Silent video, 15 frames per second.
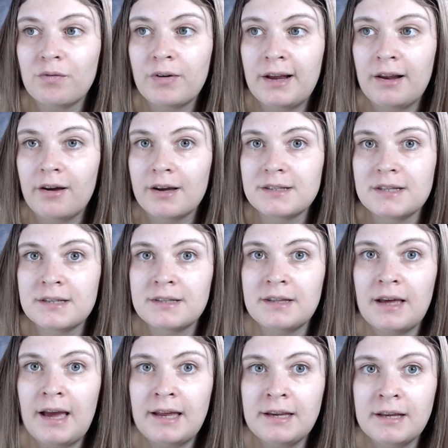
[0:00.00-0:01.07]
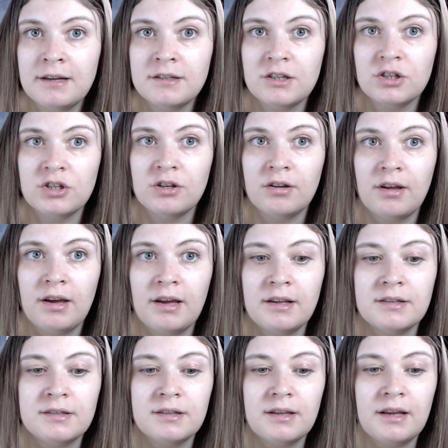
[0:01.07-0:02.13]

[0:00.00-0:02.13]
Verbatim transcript: realise is that any condition that is